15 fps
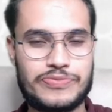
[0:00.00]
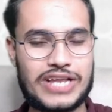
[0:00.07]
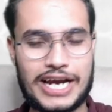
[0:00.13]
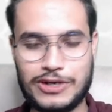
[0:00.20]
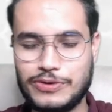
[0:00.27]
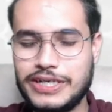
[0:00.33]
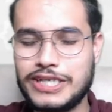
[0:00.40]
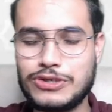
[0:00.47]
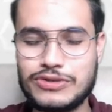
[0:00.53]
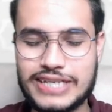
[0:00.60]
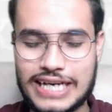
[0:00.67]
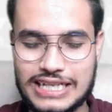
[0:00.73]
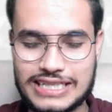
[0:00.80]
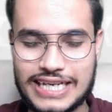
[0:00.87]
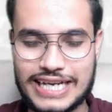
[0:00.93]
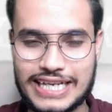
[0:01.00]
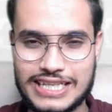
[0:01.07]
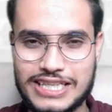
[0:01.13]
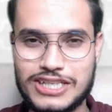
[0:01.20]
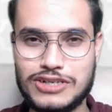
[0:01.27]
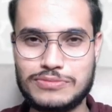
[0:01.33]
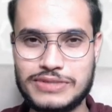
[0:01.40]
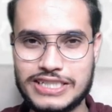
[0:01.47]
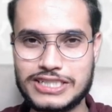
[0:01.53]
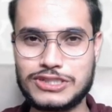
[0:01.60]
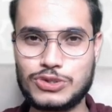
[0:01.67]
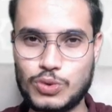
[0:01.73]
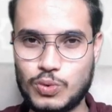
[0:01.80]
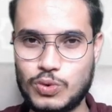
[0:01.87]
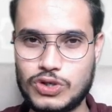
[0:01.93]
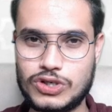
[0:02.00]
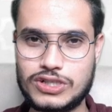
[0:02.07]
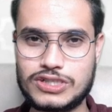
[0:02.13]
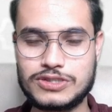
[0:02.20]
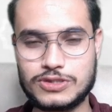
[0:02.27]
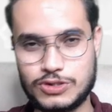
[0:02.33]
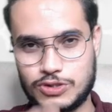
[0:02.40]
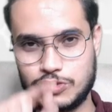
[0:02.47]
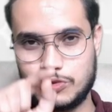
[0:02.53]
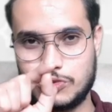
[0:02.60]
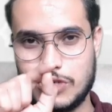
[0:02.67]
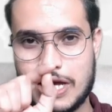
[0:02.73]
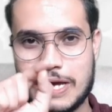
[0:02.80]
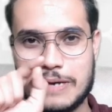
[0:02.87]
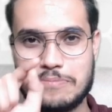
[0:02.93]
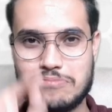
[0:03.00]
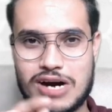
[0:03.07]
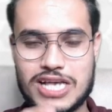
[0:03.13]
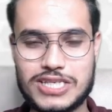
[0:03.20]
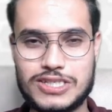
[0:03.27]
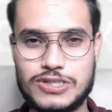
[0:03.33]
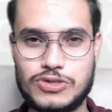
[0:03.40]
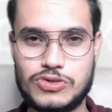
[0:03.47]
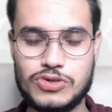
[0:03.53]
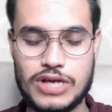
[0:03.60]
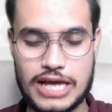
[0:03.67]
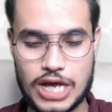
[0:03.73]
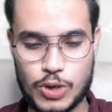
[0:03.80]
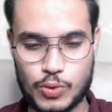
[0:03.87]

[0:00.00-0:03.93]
I don't need to tell the Hindi of these 2 words, you must know.